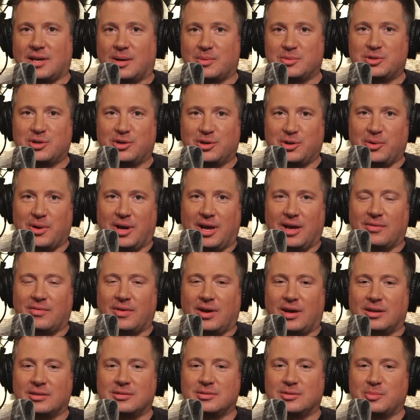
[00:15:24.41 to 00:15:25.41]
I'm sure you have
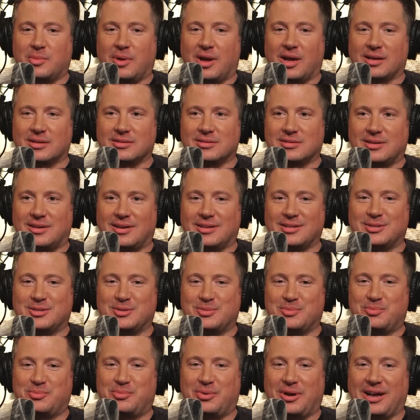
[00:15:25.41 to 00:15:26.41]
Attitude magazine.
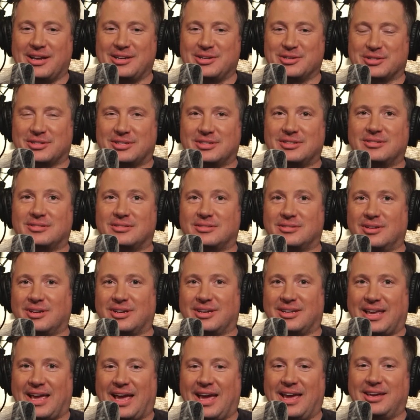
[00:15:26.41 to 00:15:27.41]
Everybody does. I just
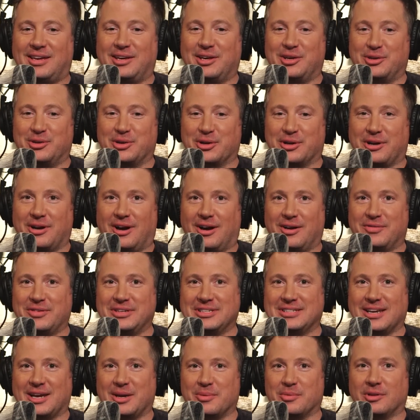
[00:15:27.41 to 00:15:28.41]
caking your
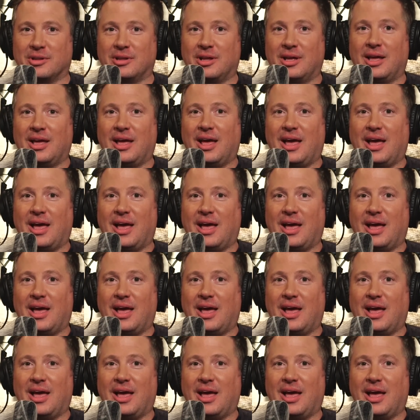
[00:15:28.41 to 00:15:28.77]
coffee table.